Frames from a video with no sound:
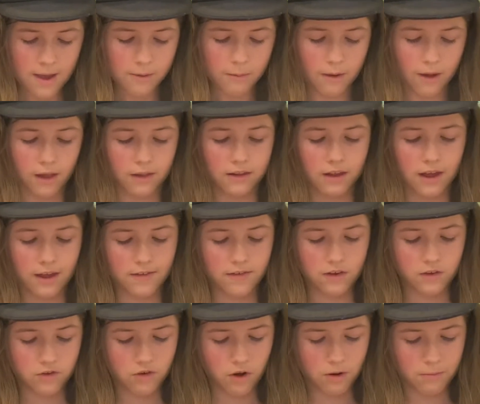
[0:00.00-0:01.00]
while
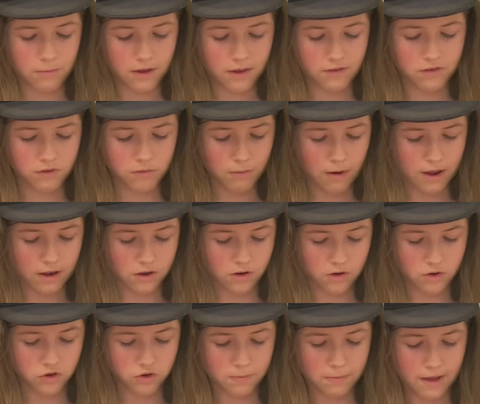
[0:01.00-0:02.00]
Nazi Germany
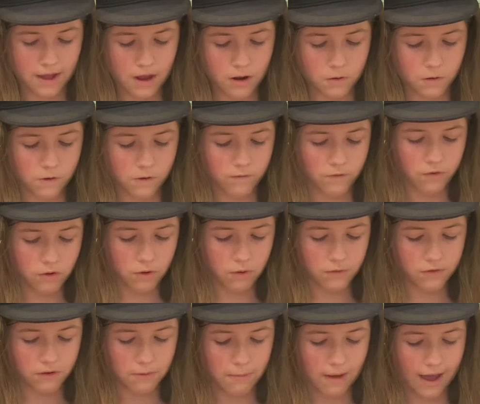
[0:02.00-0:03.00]
surrendered, Japan
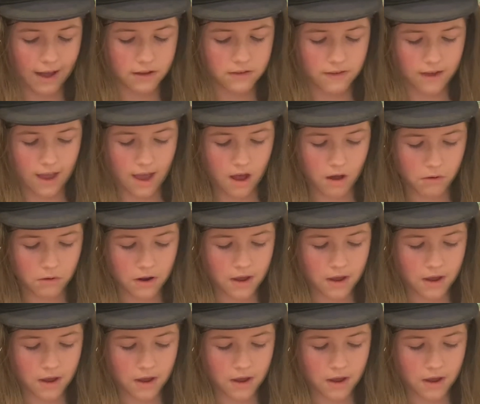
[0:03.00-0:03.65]
refused to back down,